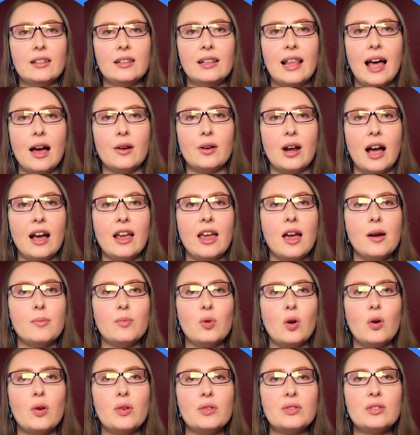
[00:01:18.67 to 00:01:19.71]
Cloud IAM
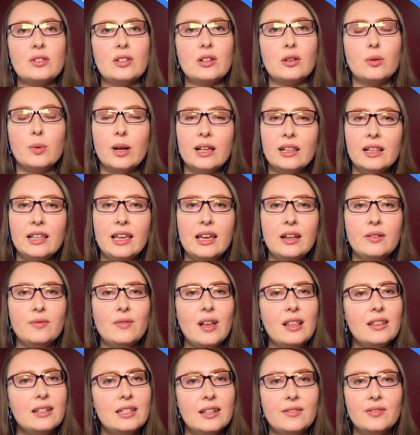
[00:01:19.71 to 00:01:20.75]
roles to quickly and
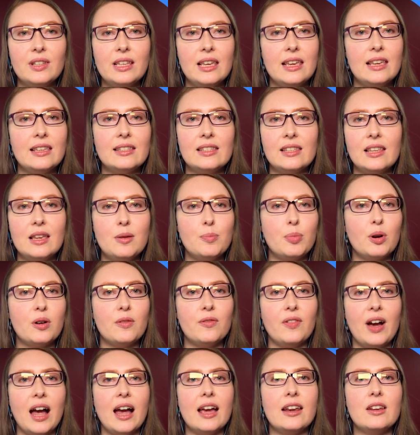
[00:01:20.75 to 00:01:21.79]
relatively easily
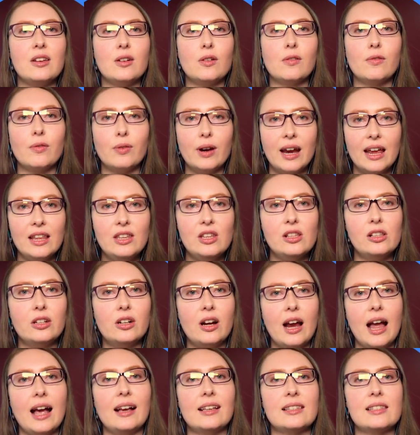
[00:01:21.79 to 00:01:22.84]
provide granular
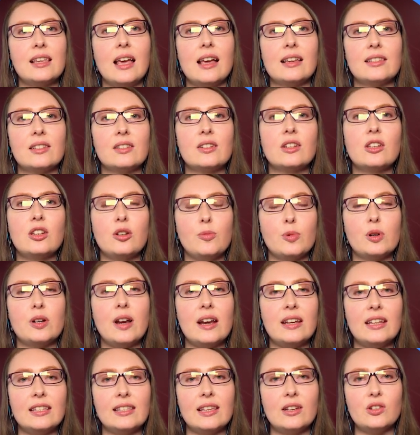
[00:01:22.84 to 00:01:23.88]
access to
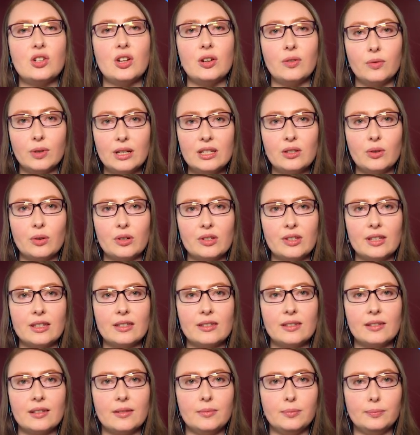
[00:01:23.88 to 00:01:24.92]
Kubernetes engine
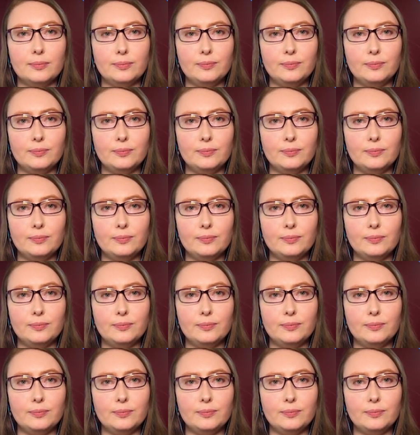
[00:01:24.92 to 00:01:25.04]
resources.